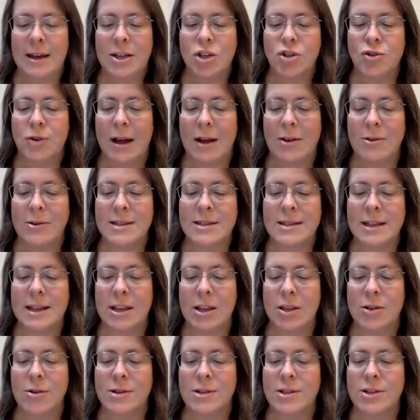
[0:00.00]
Droughts that
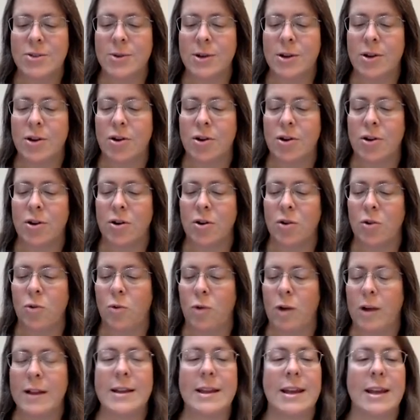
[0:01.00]
used to occur
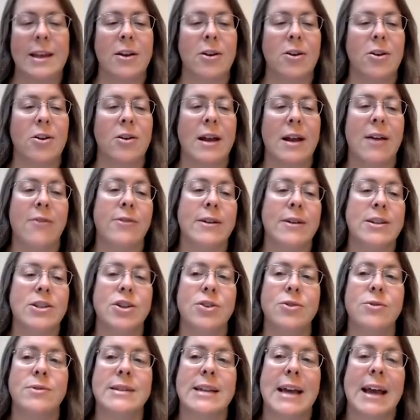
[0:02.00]
one year every
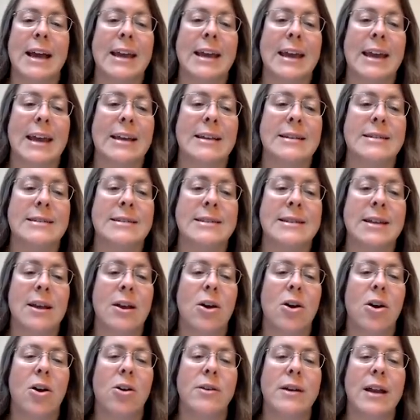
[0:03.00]
two decades
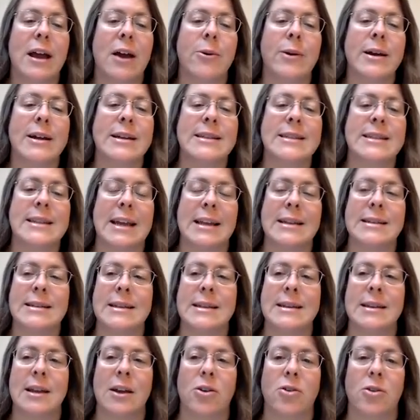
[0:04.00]
are now
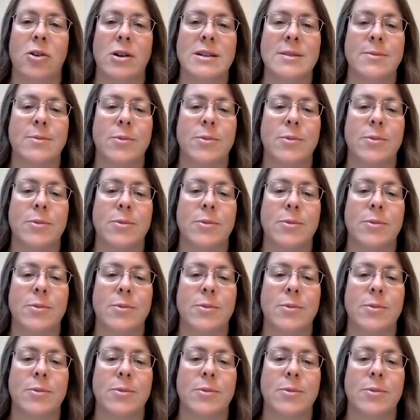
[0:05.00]
extended across